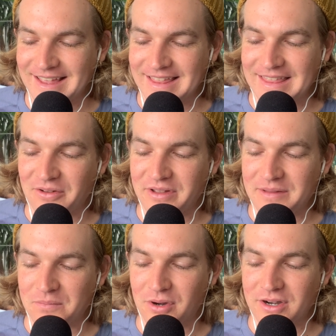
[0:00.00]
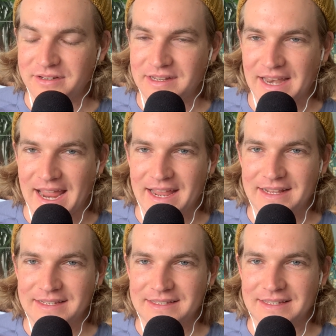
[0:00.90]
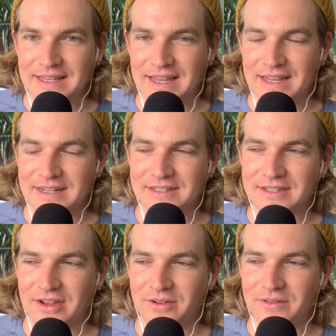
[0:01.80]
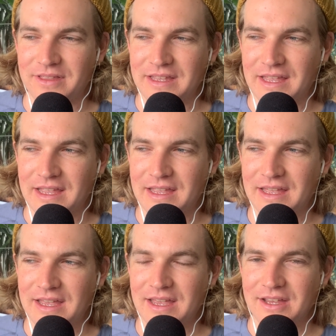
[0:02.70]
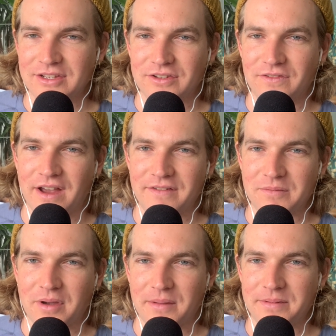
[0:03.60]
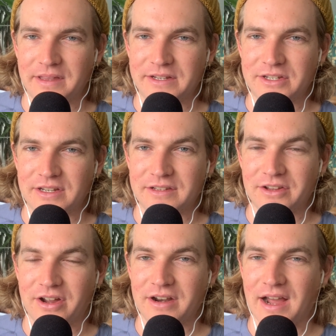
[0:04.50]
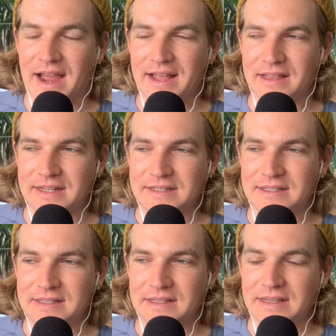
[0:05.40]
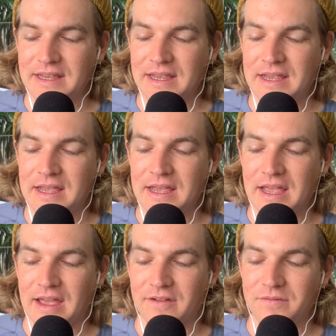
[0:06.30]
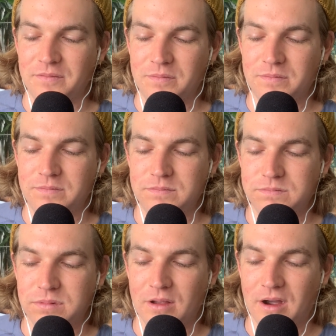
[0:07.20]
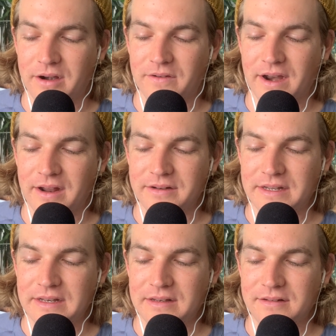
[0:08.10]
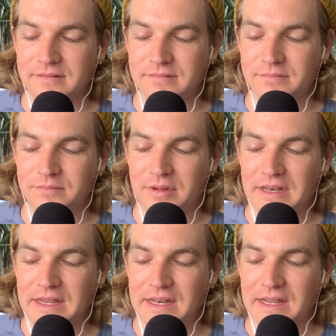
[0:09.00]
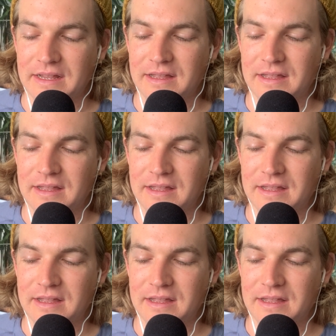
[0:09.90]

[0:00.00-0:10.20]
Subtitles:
They will eat birds and eggs, and so the surviving populations on islands have gone around and been eating